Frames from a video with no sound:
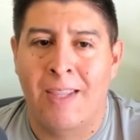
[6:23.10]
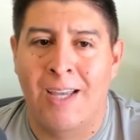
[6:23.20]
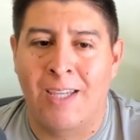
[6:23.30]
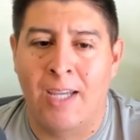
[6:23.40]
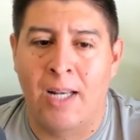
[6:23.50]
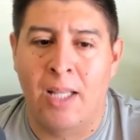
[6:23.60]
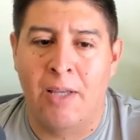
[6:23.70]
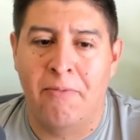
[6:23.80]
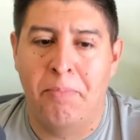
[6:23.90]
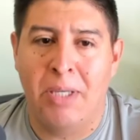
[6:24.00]
Again,
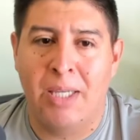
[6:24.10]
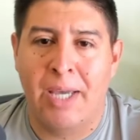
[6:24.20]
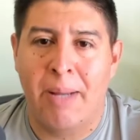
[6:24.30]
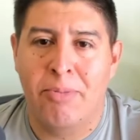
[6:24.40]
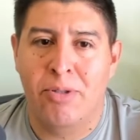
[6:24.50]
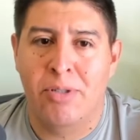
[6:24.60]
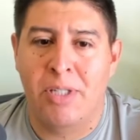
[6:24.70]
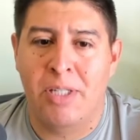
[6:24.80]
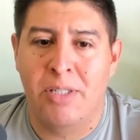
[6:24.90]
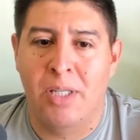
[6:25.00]
if b captures
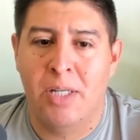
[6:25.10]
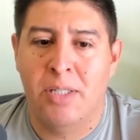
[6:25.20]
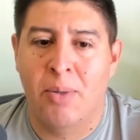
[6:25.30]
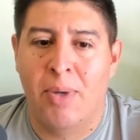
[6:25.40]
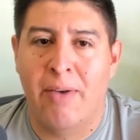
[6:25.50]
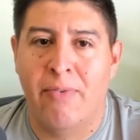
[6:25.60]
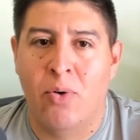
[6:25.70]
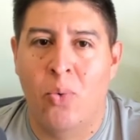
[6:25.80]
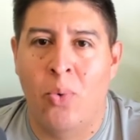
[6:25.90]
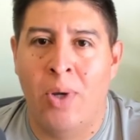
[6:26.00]
c6, then we have
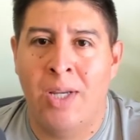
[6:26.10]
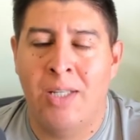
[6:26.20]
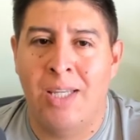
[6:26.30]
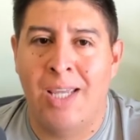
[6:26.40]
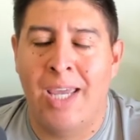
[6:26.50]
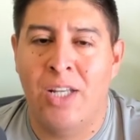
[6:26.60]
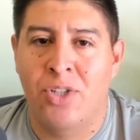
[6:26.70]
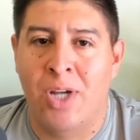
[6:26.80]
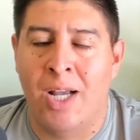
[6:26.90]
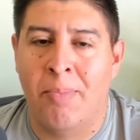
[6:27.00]
queen d8
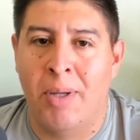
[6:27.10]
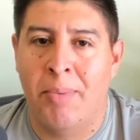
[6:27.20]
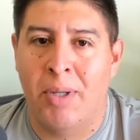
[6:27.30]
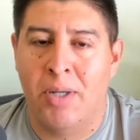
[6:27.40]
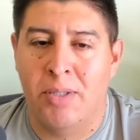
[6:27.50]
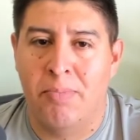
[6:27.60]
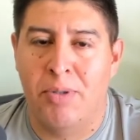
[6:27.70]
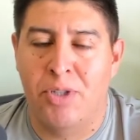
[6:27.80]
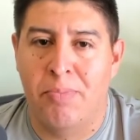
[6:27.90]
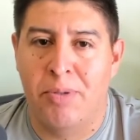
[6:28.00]
checkmate because the
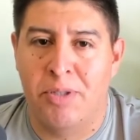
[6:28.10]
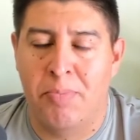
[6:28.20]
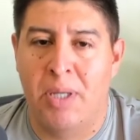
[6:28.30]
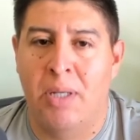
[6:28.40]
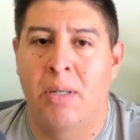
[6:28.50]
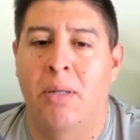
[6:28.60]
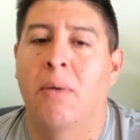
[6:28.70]
bishop is pinned.